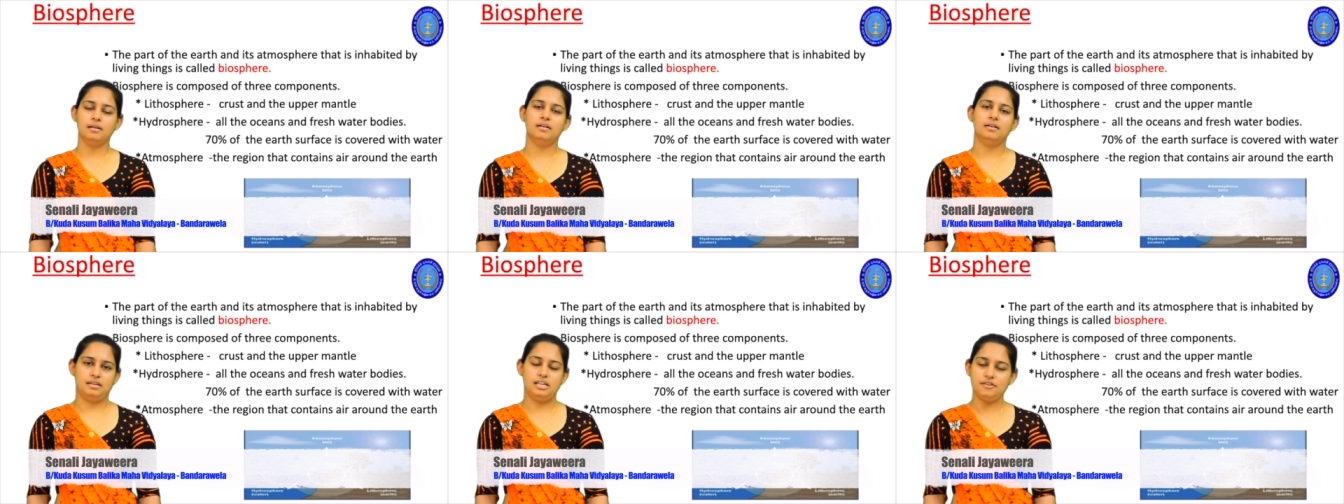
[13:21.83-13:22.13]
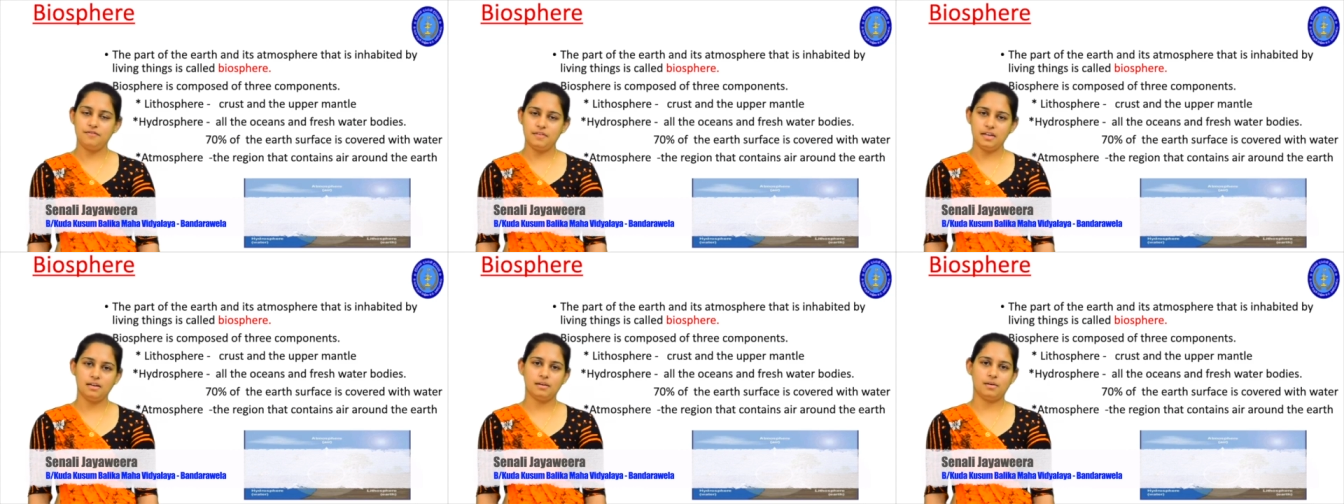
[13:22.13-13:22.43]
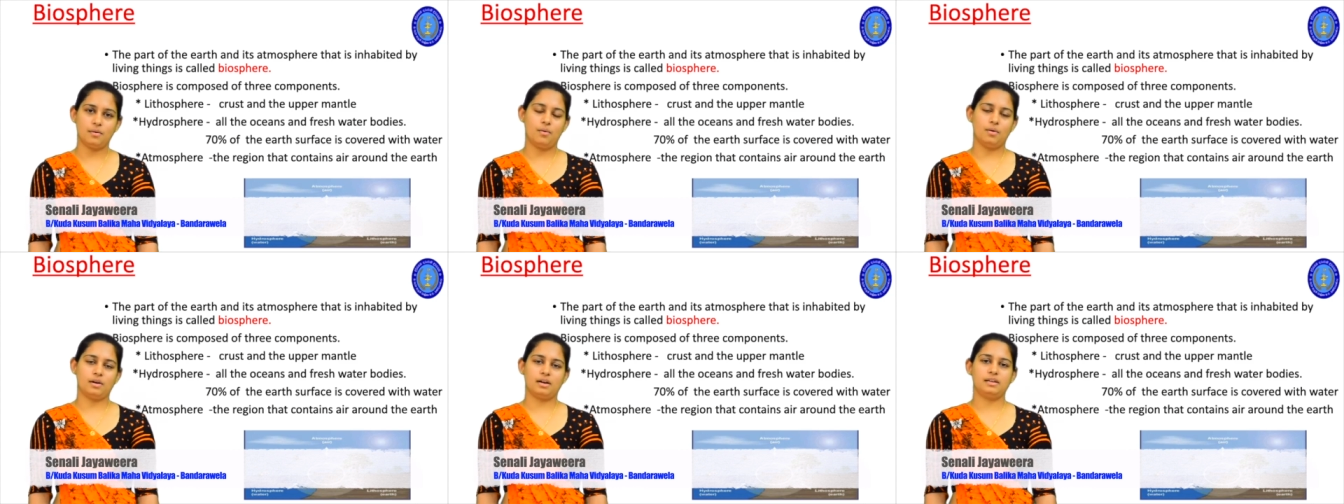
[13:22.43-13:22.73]
living
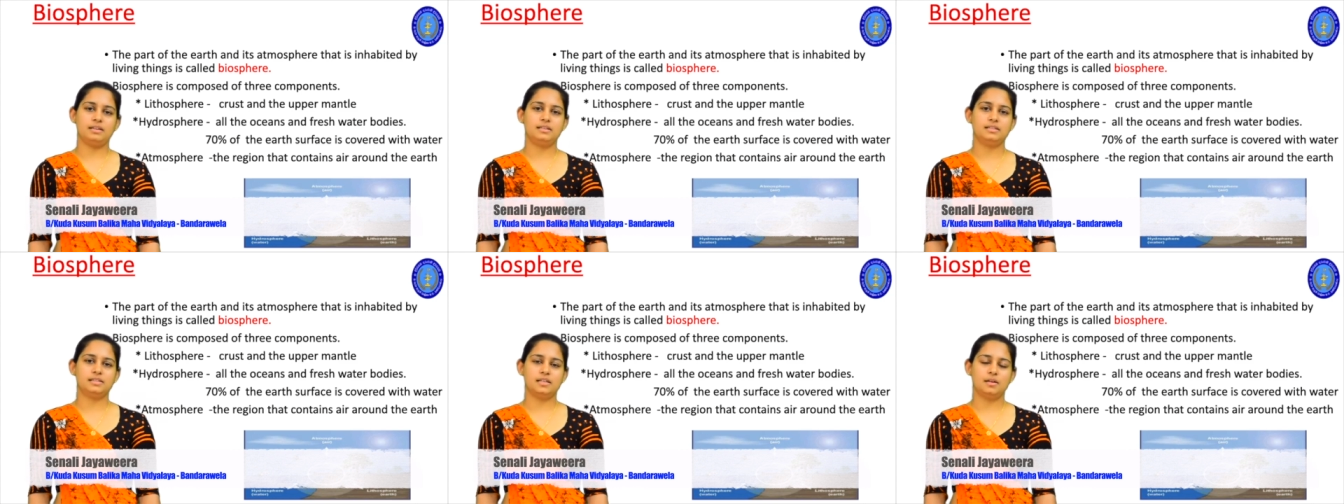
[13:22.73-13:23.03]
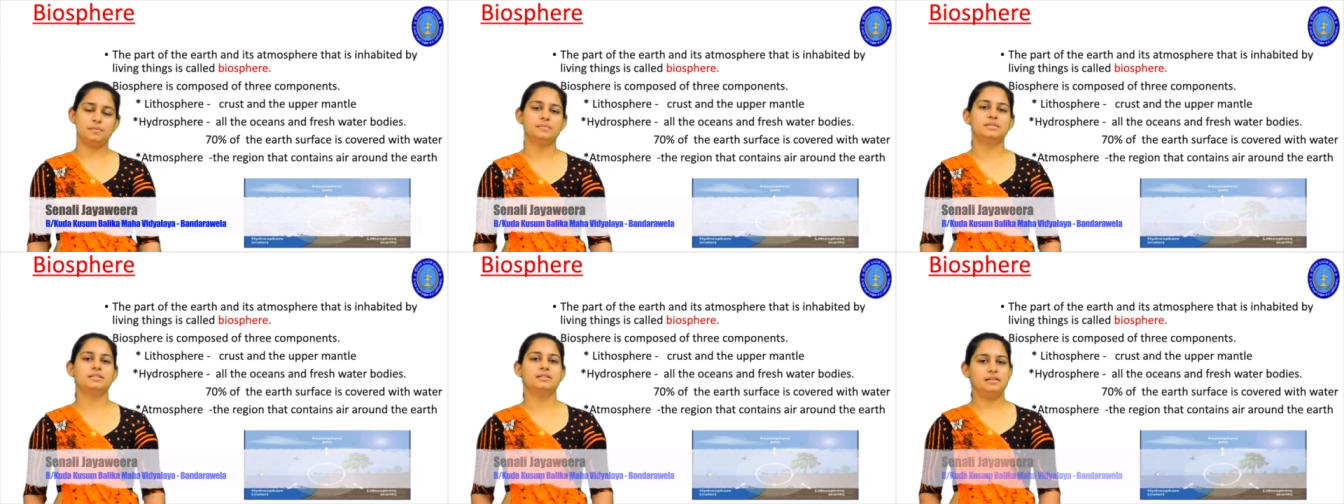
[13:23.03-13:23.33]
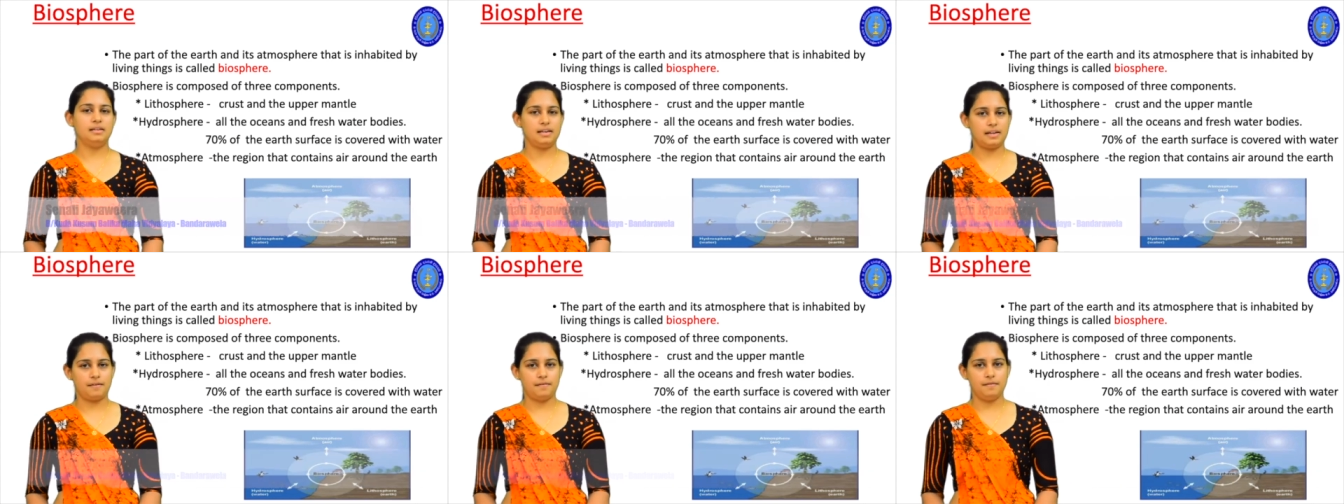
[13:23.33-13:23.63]
organisms
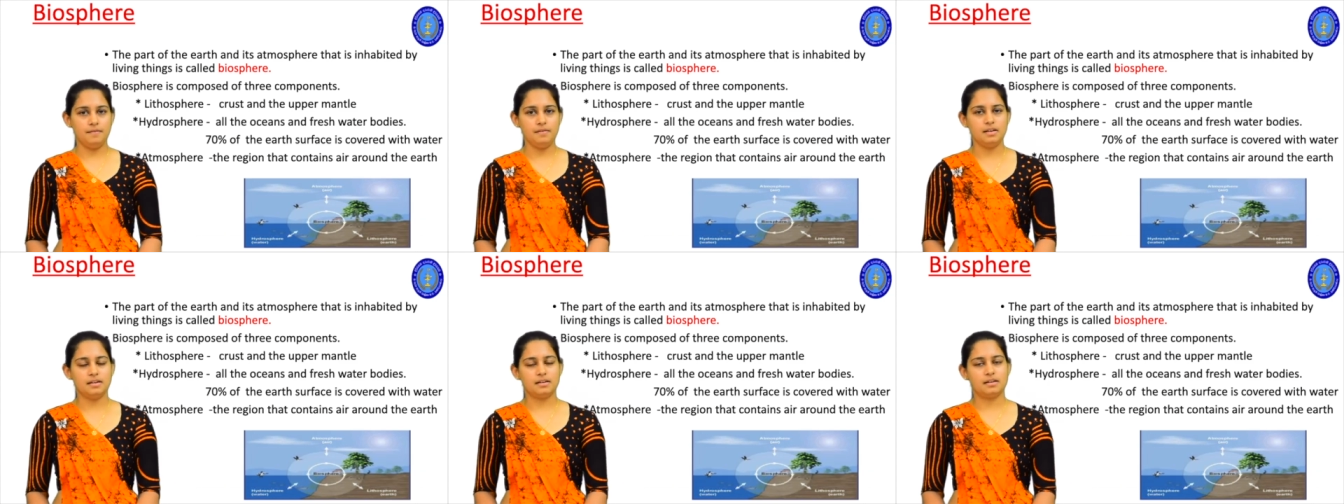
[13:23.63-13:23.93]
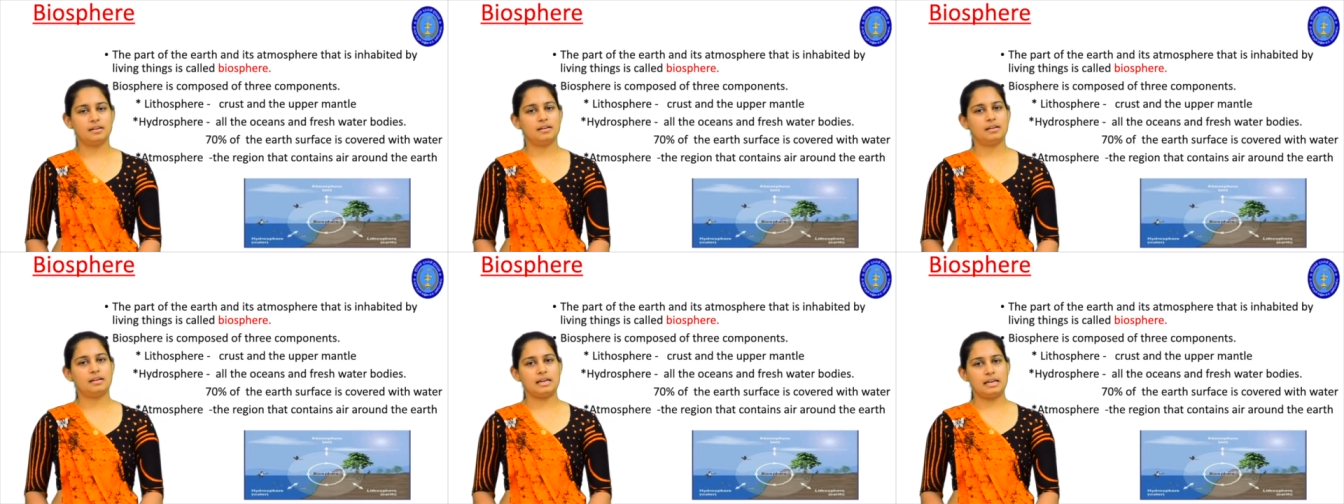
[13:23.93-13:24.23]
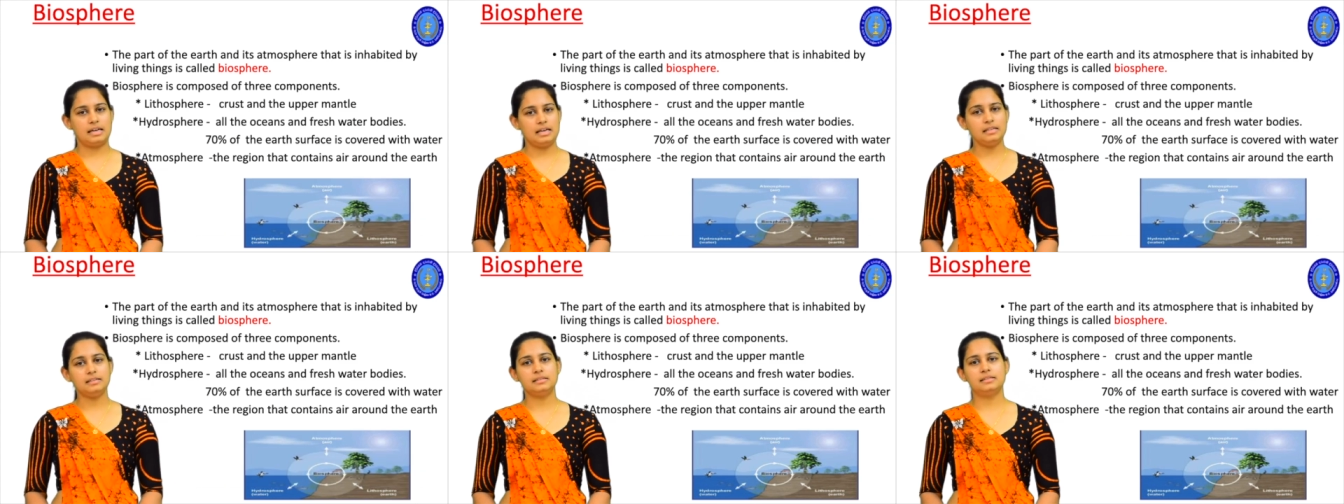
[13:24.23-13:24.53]
live
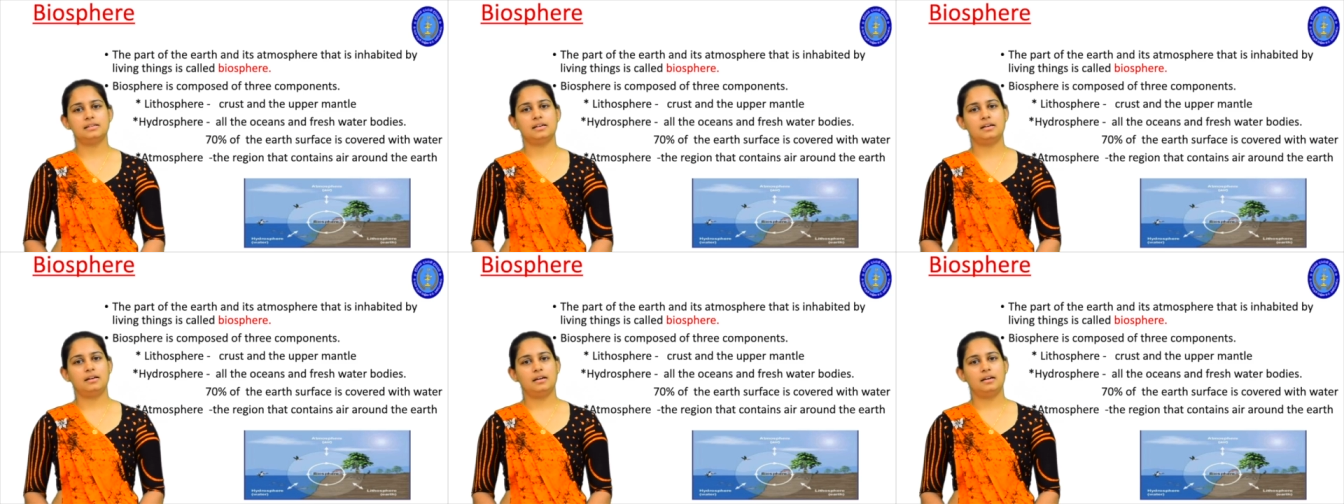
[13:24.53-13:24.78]
is